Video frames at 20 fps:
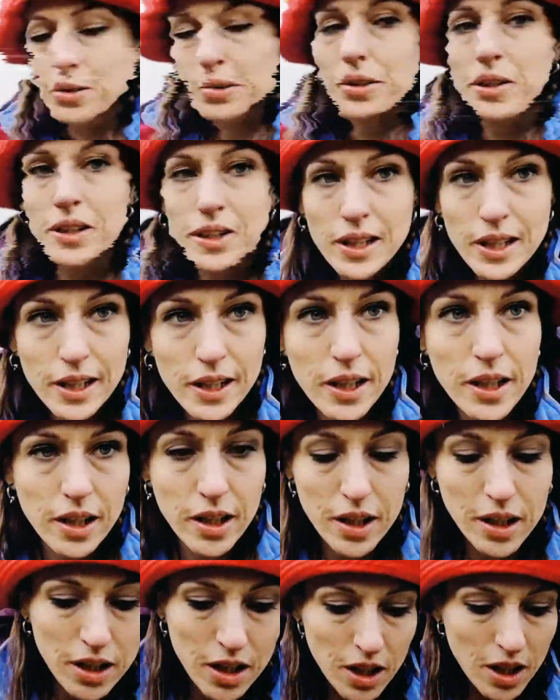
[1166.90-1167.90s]
currently
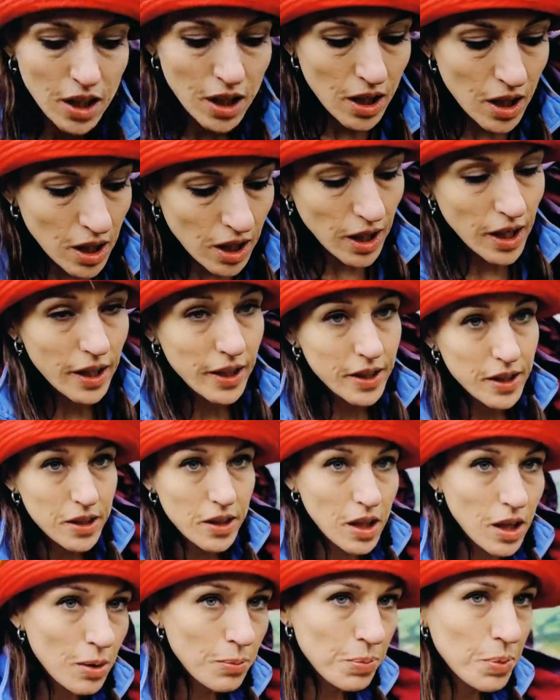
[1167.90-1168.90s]
hiking
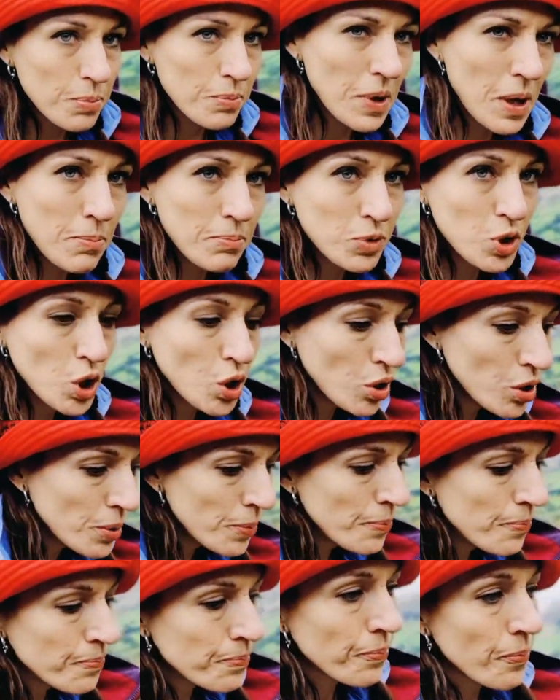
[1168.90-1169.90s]
up Mam Tor.
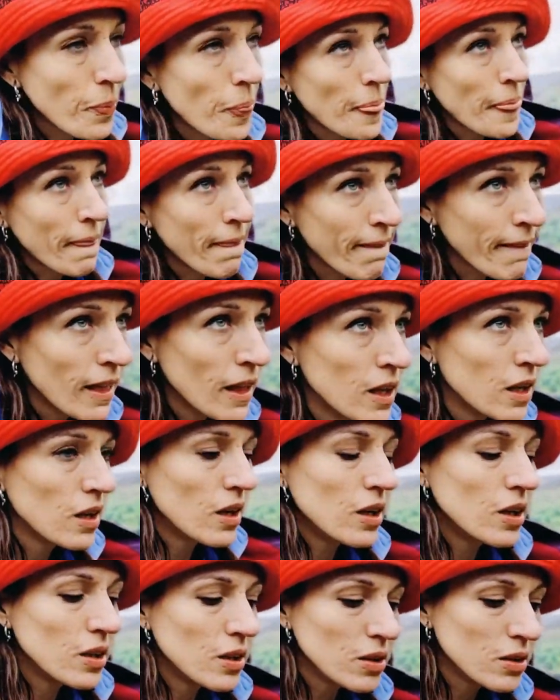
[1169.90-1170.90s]

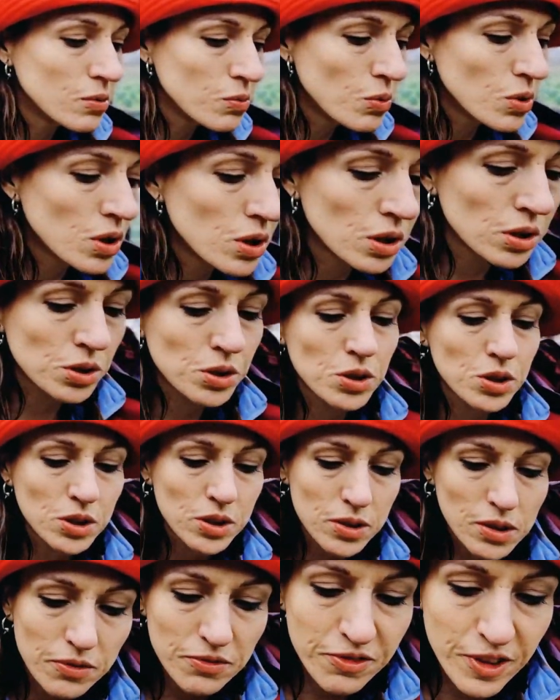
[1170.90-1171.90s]
It was
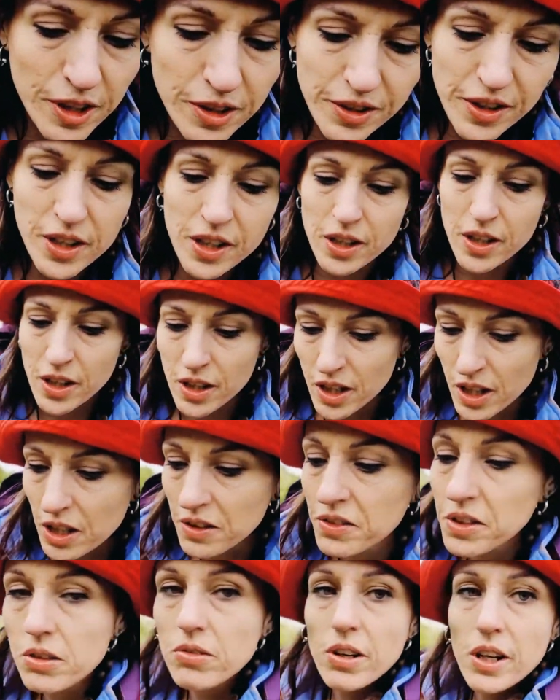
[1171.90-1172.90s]
very
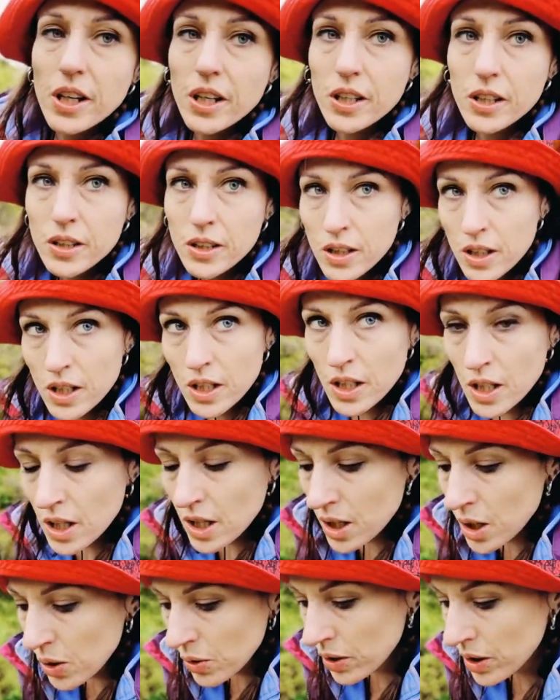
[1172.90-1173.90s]
heavy rain
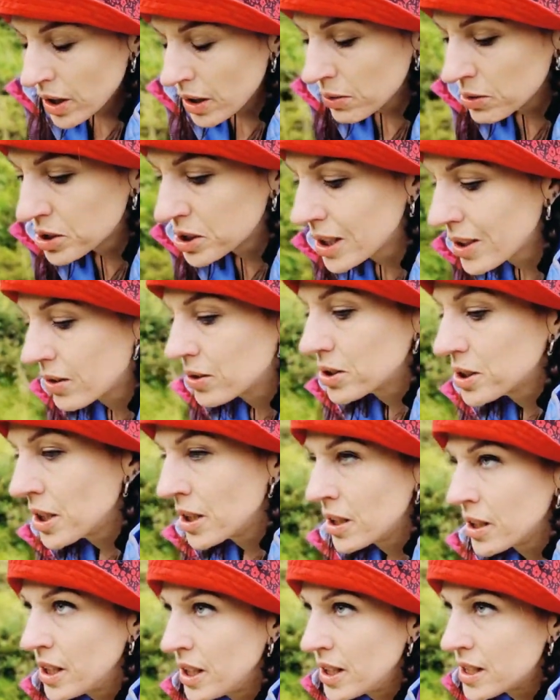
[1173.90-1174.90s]
when I was
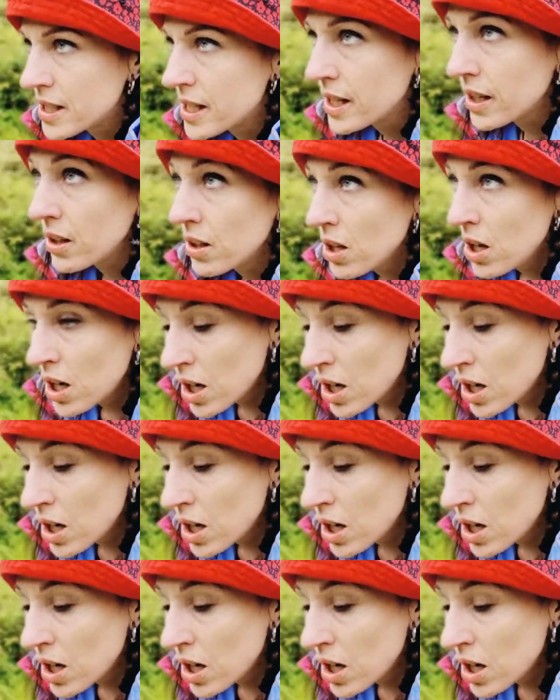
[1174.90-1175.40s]
crossing Edale,